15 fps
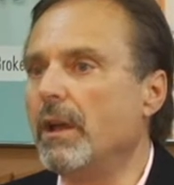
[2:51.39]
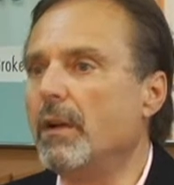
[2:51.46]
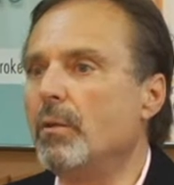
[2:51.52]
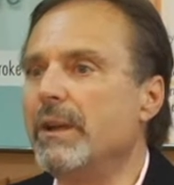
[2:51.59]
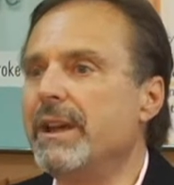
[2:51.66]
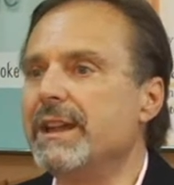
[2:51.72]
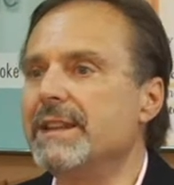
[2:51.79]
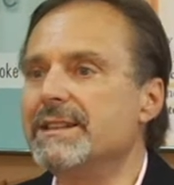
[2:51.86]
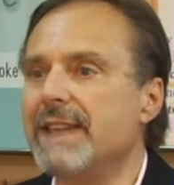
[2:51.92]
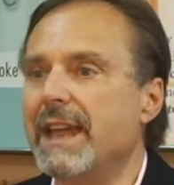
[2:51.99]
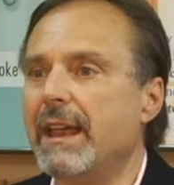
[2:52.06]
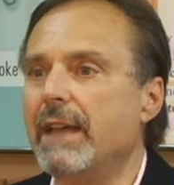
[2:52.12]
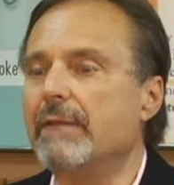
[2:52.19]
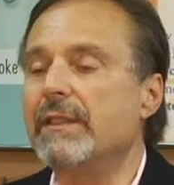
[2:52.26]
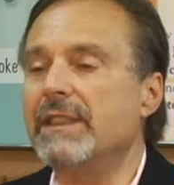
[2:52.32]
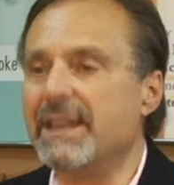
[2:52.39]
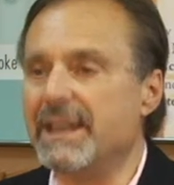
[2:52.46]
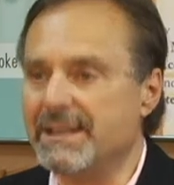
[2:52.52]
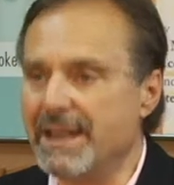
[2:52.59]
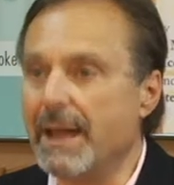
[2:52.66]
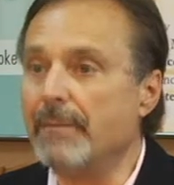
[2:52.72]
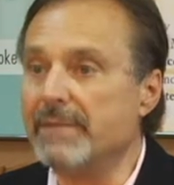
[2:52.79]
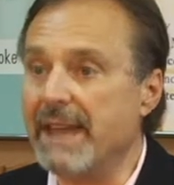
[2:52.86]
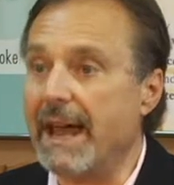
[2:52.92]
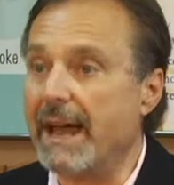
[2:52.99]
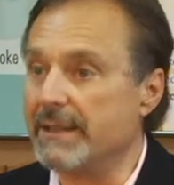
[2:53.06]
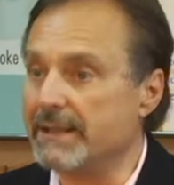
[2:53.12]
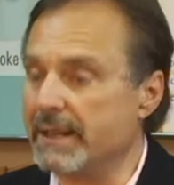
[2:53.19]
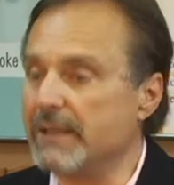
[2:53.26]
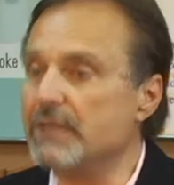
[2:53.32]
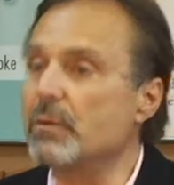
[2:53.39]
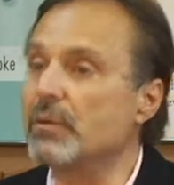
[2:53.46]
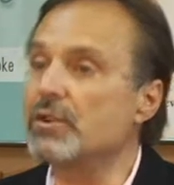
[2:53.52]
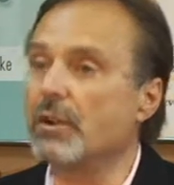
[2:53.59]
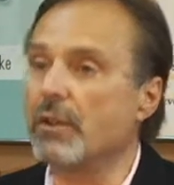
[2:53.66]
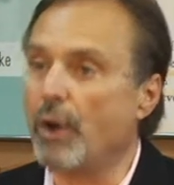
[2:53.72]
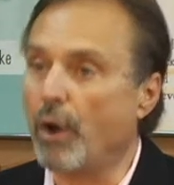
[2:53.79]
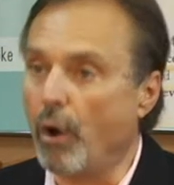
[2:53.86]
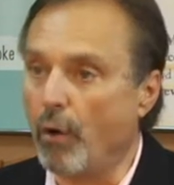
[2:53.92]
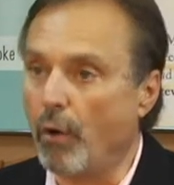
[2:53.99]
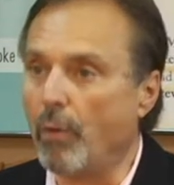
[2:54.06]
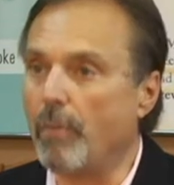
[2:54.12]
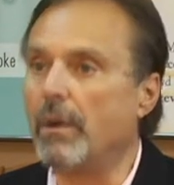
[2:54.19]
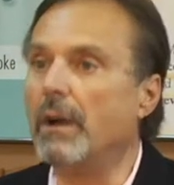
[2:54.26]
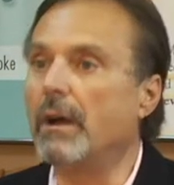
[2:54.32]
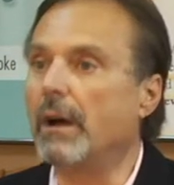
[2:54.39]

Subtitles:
we can save the exempt assets, which are the home,